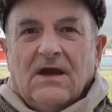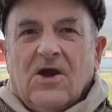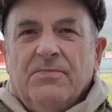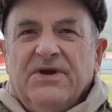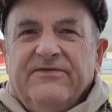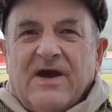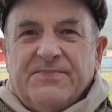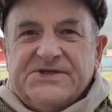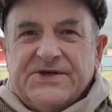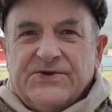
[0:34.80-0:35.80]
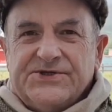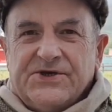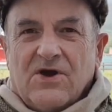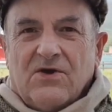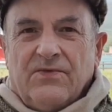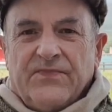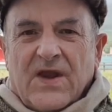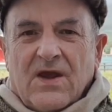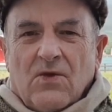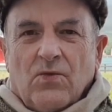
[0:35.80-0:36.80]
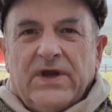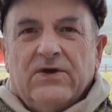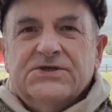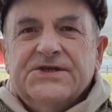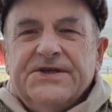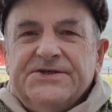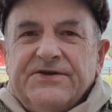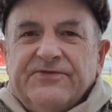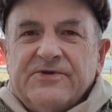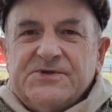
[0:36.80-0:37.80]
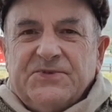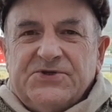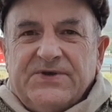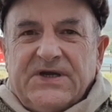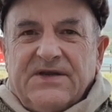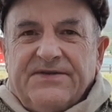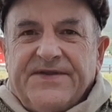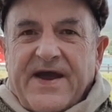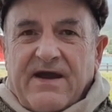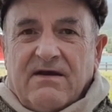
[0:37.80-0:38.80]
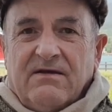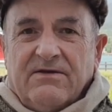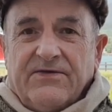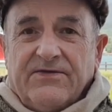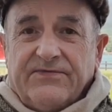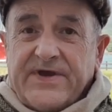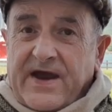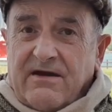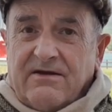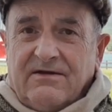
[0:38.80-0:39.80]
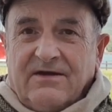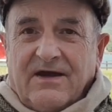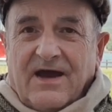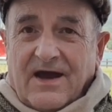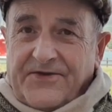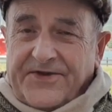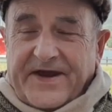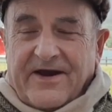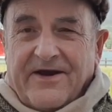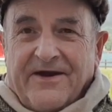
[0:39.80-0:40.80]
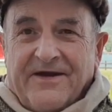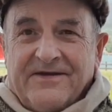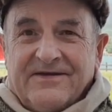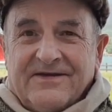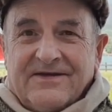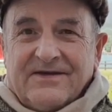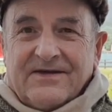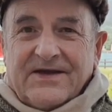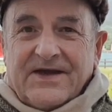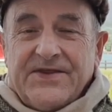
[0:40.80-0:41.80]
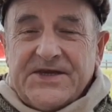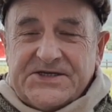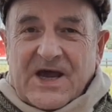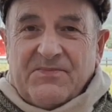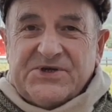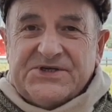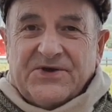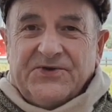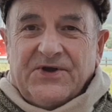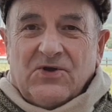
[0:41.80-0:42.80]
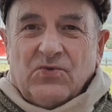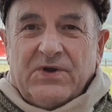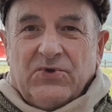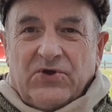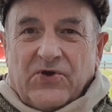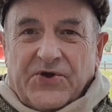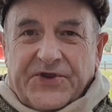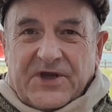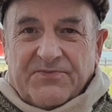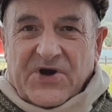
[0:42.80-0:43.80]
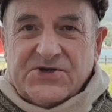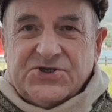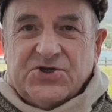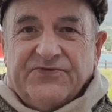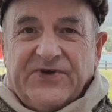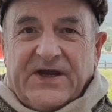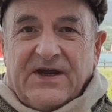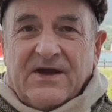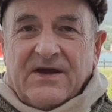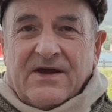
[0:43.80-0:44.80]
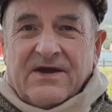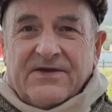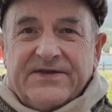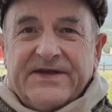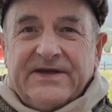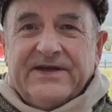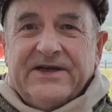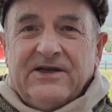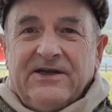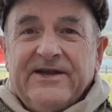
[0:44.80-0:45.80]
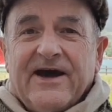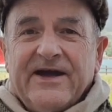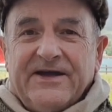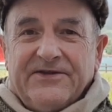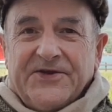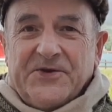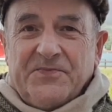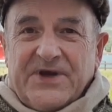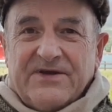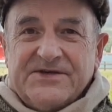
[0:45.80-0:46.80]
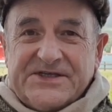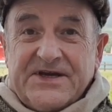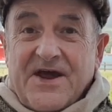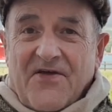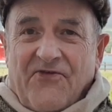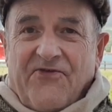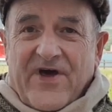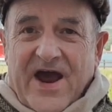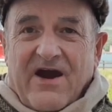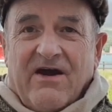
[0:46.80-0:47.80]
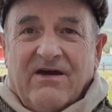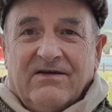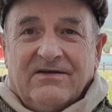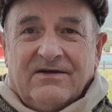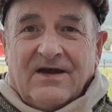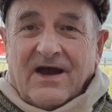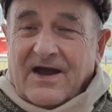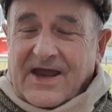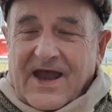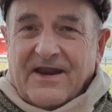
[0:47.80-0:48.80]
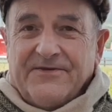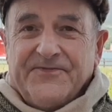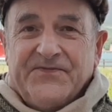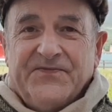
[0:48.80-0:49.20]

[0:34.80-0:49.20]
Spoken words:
A couple of episodes ago, we looked at the difference between there, and there. In this episode, we will look at the apostrophe, the little line that appears in there again.